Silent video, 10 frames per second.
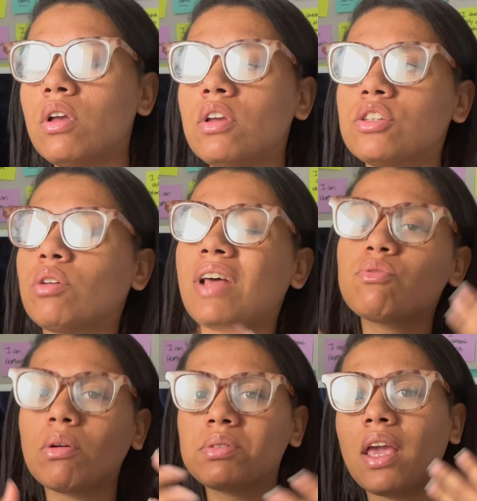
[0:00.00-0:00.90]
So that's
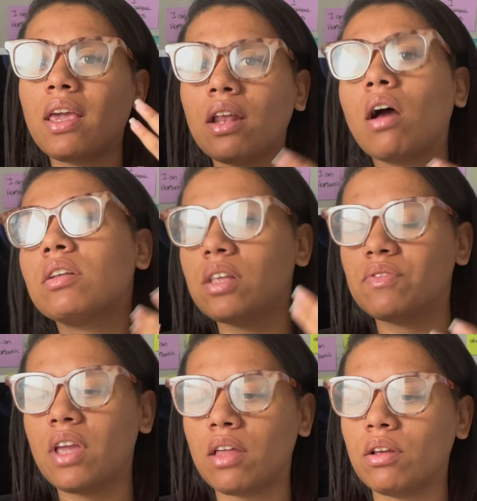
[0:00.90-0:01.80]
what I'm saying. Get all this stuff
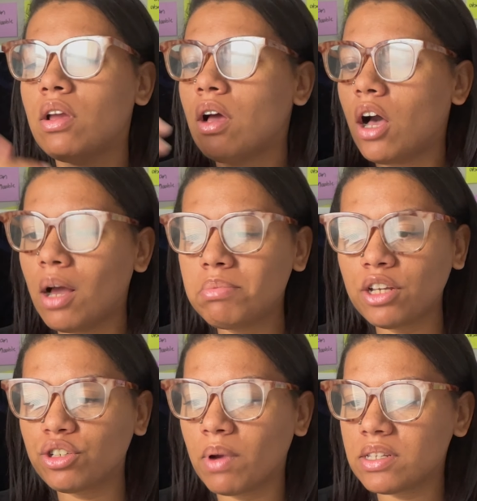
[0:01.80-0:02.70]
together. Update
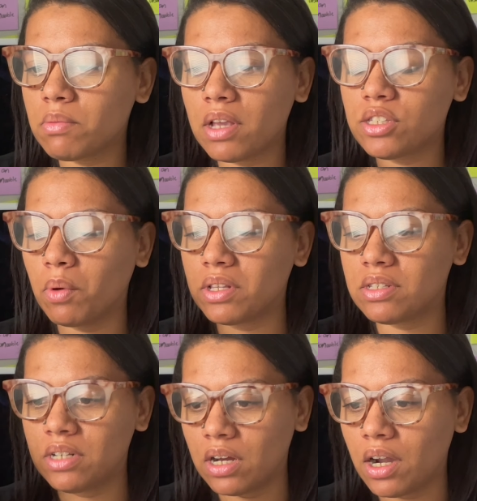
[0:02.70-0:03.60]
your resume so it's
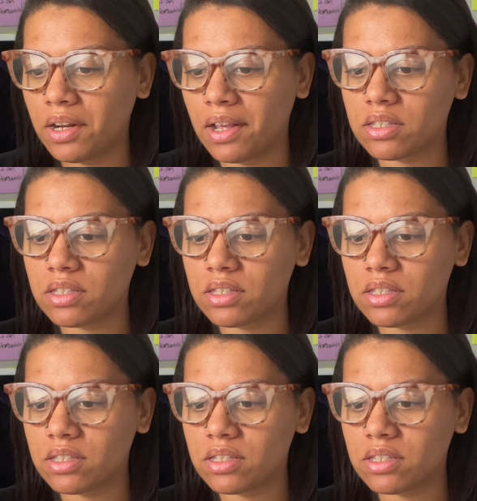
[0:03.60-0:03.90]
done.